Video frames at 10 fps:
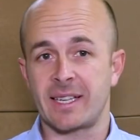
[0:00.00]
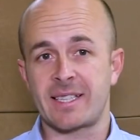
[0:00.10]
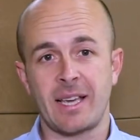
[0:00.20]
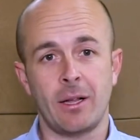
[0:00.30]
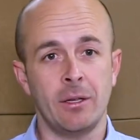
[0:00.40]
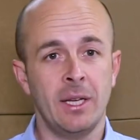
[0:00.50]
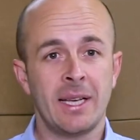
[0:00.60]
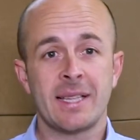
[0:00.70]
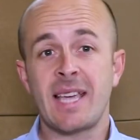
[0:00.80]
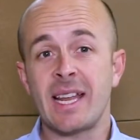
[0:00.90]
going to sell
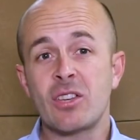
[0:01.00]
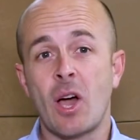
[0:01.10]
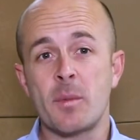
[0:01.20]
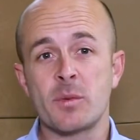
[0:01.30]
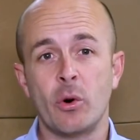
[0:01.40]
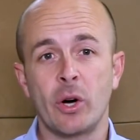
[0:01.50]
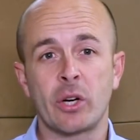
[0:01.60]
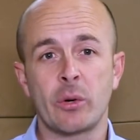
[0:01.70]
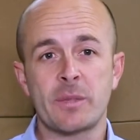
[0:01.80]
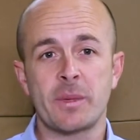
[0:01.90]
10 times more
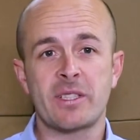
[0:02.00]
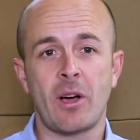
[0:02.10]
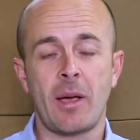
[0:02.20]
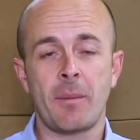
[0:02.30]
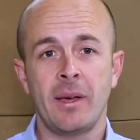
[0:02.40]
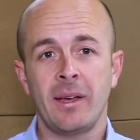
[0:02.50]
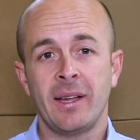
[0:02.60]
at Christmas time,